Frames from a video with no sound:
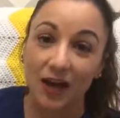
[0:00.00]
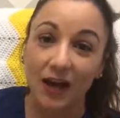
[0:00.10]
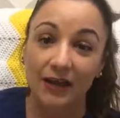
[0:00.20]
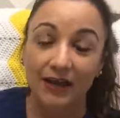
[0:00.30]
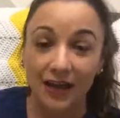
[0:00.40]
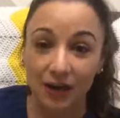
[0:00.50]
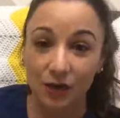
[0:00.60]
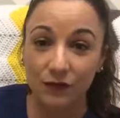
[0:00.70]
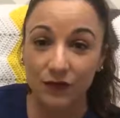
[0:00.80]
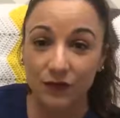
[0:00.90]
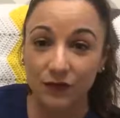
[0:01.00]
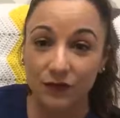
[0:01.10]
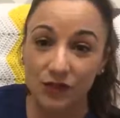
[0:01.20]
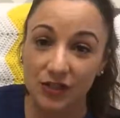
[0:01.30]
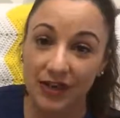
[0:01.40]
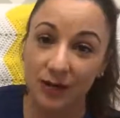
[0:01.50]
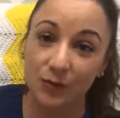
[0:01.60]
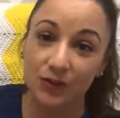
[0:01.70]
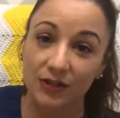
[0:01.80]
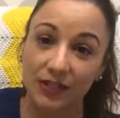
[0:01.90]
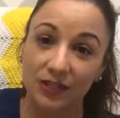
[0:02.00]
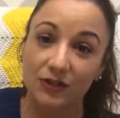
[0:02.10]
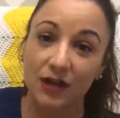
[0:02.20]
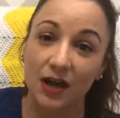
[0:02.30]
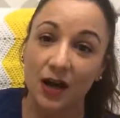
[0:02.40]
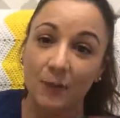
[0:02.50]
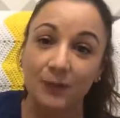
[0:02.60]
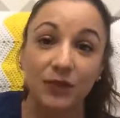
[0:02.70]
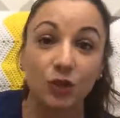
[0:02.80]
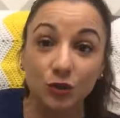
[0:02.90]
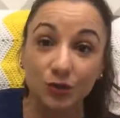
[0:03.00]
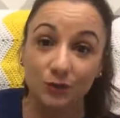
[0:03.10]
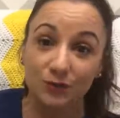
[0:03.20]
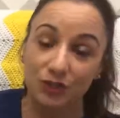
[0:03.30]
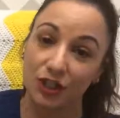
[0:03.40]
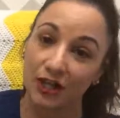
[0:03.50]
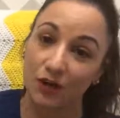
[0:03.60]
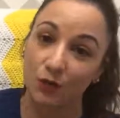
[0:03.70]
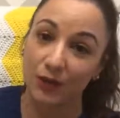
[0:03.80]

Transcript: And head on over to University Animal Clinic's YouTube channel.